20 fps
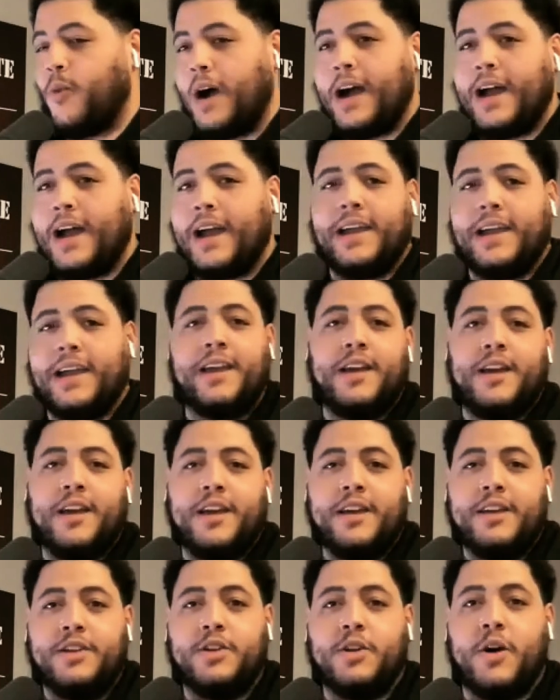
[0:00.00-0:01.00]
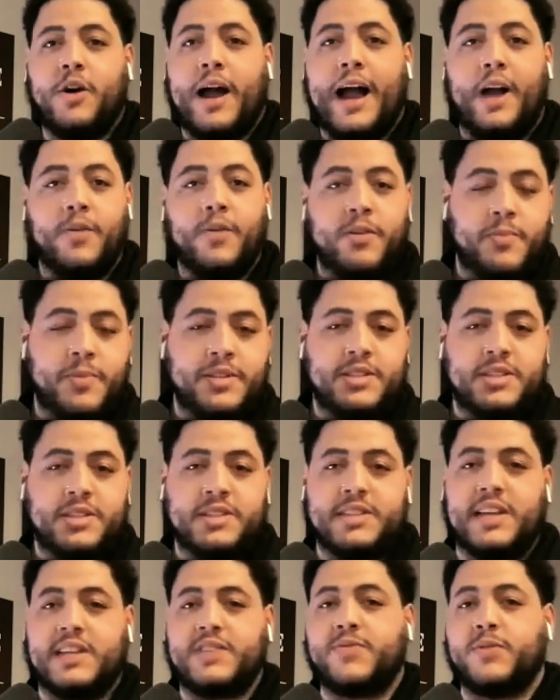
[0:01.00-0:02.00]
why, how we've been
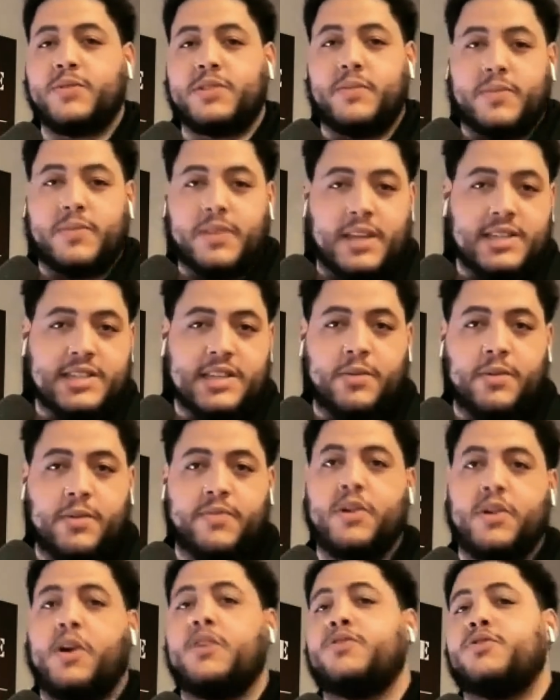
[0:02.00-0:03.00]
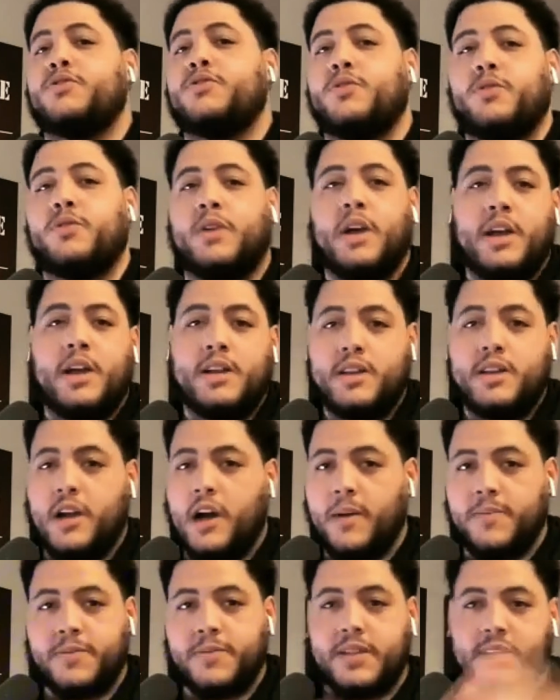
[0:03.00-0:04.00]
successful, some things that we've gone through,
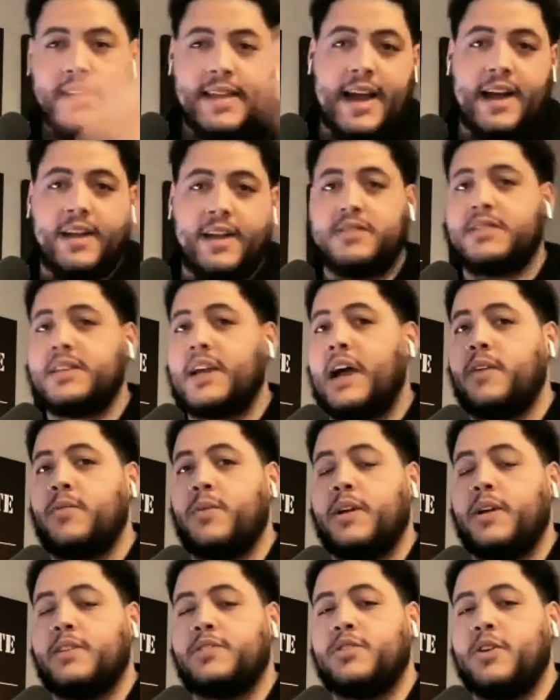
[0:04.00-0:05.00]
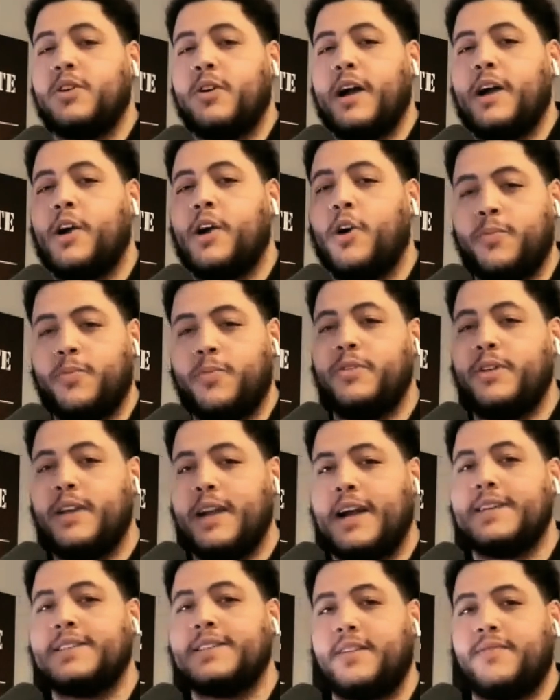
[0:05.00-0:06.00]
ups and downs, sideways. So I hope you
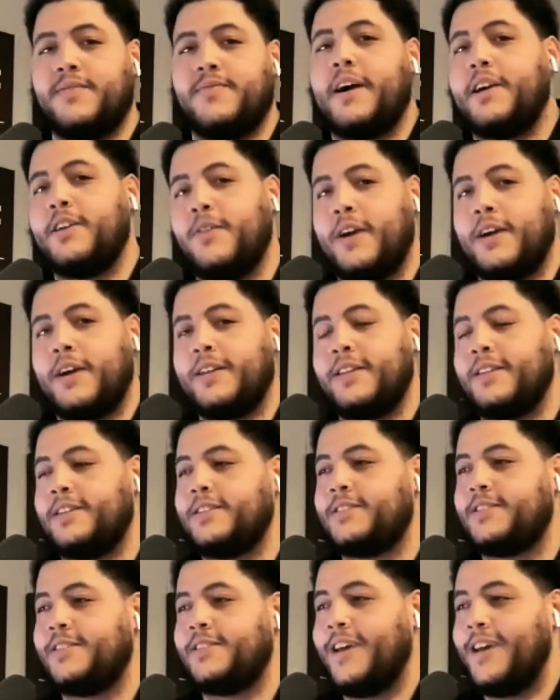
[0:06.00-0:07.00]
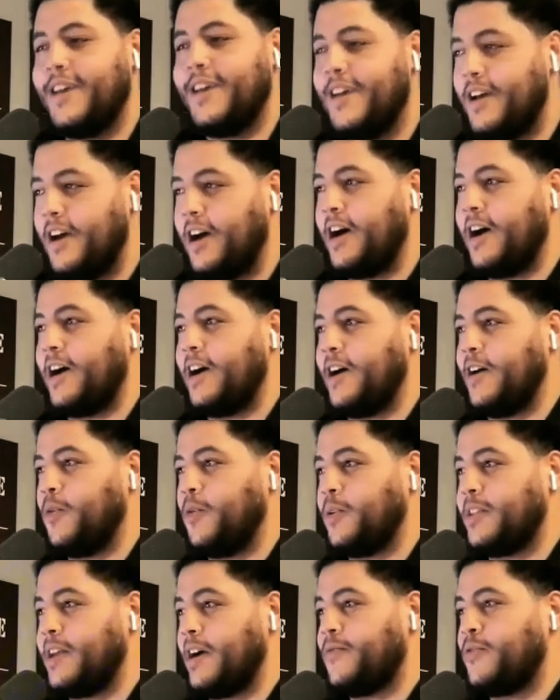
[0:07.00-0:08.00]
guys get value out of this.
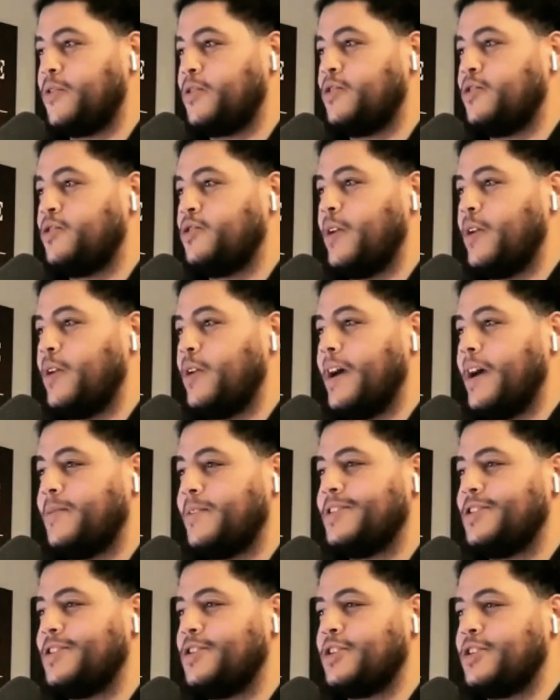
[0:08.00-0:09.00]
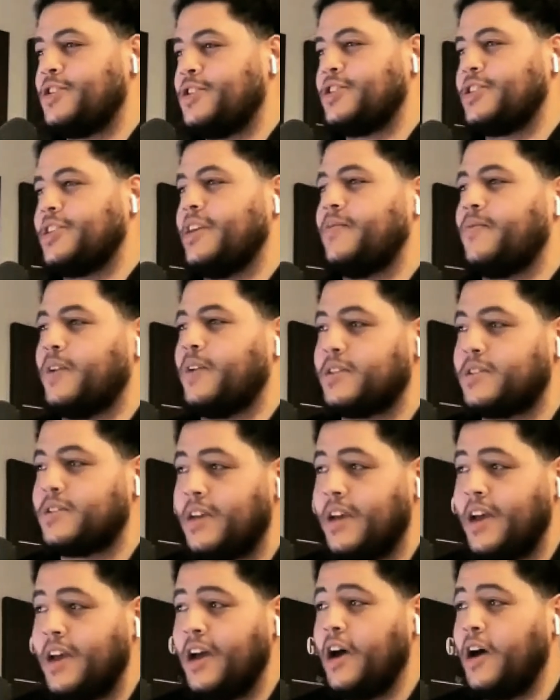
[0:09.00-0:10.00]
Without further ado, Emily, you could just give
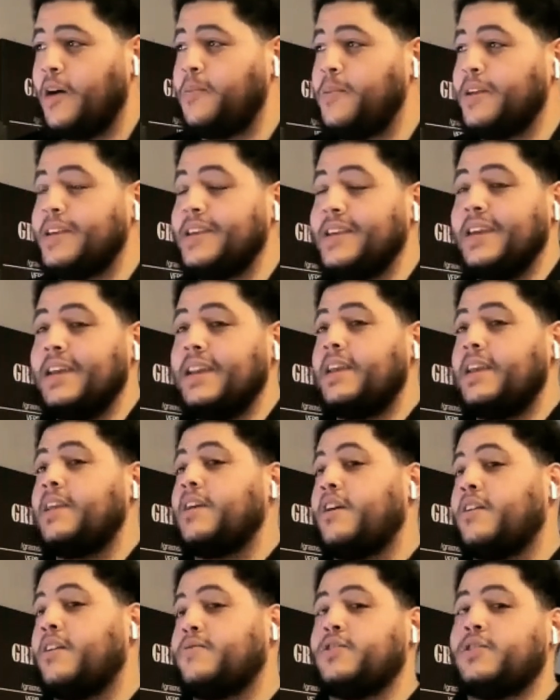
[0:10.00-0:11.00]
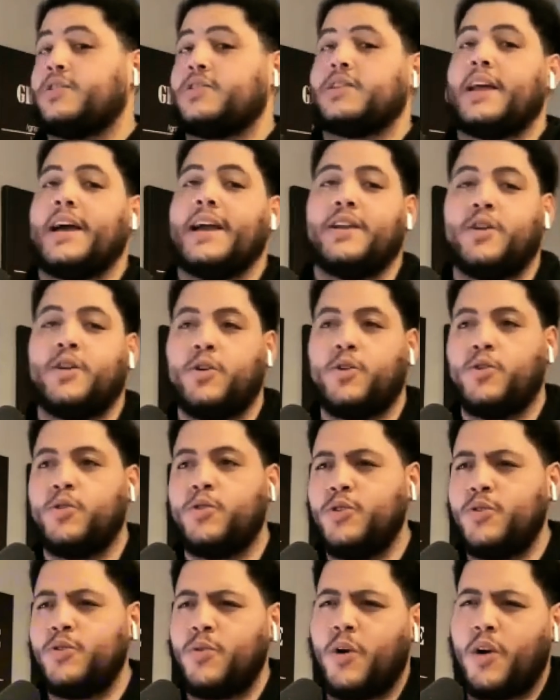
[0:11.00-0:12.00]
us a beginning of just like
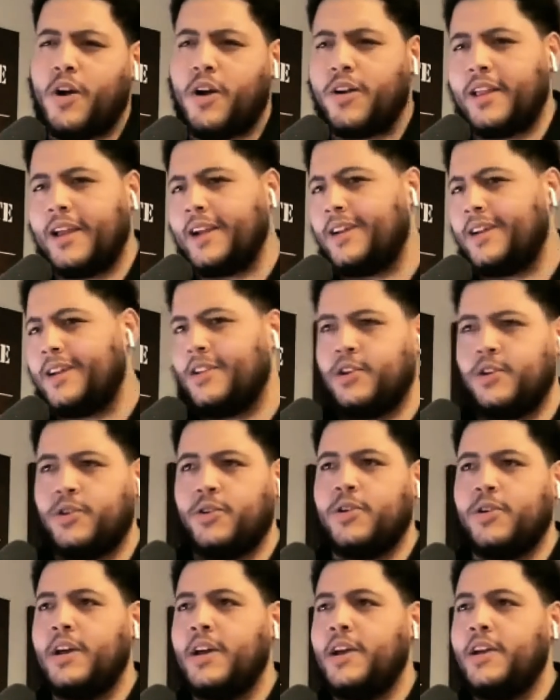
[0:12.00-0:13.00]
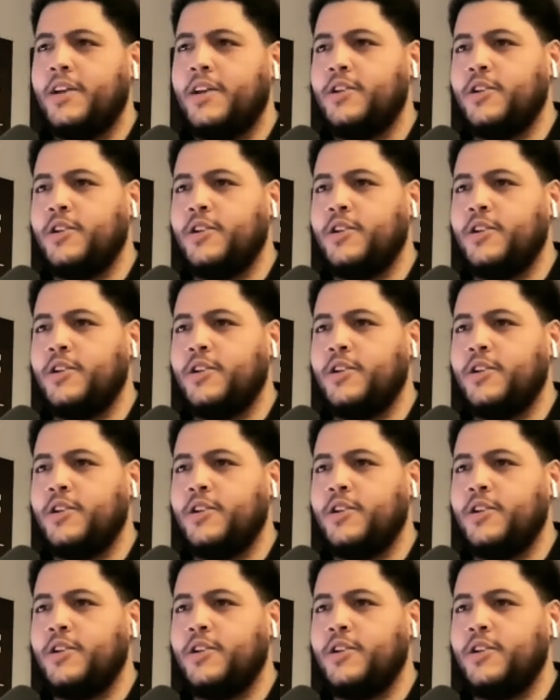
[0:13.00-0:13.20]
who you are, like a little,